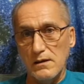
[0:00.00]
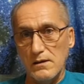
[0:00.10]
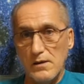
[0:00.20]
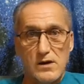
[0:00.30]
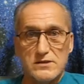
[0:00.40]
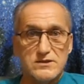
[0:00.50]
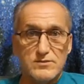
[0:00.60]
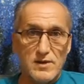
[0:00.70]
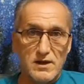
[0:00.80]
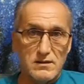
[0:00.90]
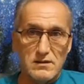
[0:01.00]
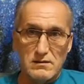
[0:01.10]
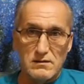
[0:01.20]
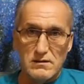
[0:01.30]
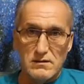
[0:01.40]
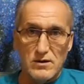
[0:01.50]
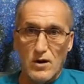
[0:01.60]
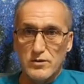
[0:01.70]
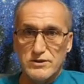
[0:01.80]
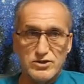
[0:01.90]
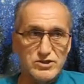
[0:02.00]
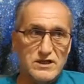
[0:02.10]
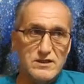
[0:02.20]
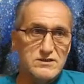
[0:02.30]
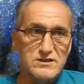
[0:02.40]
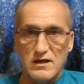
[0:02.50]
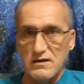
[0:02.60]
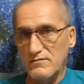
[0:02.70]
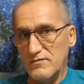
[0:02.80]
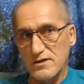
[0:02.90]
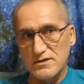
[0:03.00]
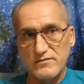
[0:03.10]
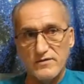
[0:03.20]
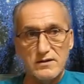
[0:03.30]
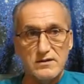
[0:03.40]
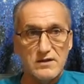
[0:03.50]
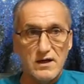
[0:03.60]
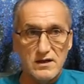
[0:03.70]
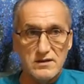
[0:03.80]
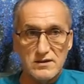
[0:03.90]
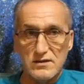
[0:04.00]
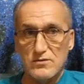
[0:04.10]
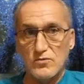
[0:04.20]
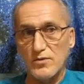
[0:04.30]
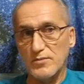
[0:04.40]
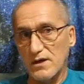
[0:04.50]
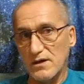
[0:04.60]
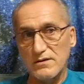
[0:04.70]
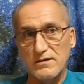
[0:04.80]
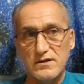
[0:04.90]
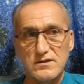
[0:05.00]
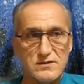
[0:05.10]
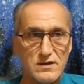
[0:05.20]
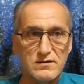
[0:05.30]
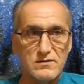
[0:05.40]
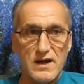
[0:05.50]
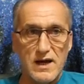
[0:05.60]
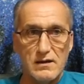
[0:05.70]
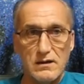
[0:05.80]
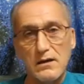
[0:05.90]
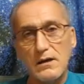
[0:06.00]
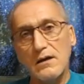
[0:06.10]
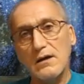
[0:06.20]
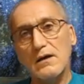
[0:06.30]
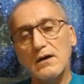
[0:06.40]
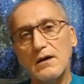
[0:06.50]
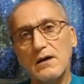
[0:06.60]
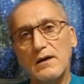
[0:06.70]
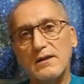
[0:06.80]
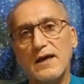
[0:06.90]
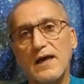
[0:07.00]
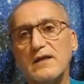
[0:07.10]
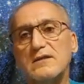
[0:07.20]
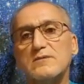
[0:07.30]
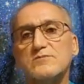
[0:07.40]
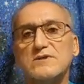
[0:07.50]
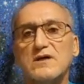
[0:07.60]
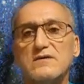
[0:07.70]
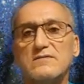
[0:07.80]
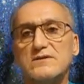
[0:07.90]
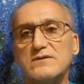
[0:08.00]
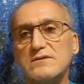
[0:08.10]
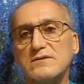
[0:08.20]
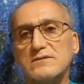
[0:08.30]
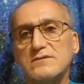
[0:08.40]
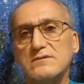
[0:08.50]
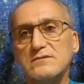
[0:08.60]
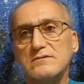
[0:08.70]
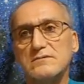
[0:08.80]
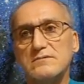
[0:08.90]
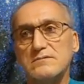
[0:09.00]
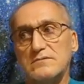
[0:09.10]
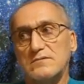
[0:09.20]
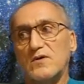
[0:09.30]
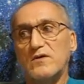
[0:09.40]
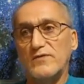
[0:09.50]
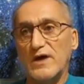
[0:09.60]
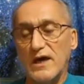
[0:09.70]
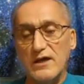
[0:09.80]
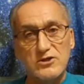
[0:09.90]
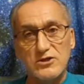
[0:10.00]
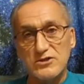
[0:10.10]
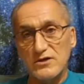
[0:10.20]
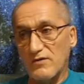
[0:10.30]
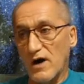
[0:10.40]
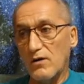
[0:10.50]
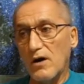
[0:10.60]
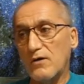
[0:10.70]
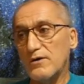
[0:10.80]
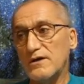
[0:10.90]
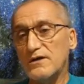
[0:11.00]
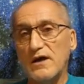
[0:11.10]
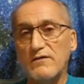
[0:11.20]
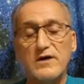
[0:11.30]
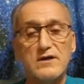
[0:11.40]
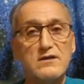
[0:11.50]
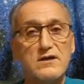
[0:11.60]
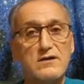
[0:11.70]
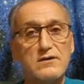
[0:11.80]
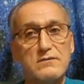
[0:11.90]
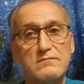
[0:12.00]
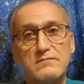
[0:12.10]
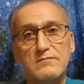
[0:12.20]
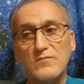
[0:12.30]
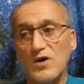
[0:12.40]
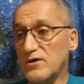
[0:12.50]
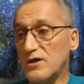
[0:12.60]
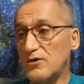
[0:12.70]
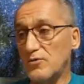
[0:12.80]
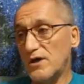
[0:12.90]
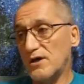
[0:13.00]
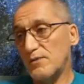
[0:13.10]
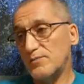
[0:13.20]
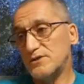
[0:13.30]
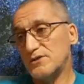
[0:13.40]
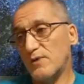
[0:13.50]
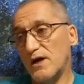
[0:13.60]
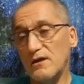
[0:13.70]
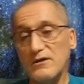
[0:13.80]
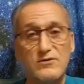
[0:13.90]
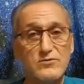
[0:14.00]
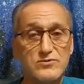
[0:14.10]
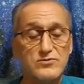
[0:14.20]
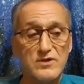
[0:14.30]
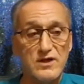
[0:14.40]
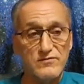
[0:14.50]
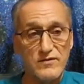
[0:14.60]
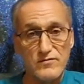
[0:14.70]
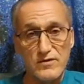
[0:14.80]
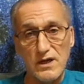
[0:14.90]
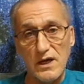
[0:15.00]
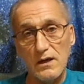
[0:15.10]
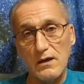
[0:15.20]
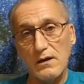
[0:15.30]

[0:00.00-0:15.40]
Lots of men are always jealous, envious of other guys, other women, other this, other that. And they hate themselves. Now, if you hate yourself, how can you have anything good? How can you wake up and smile and go through life every day?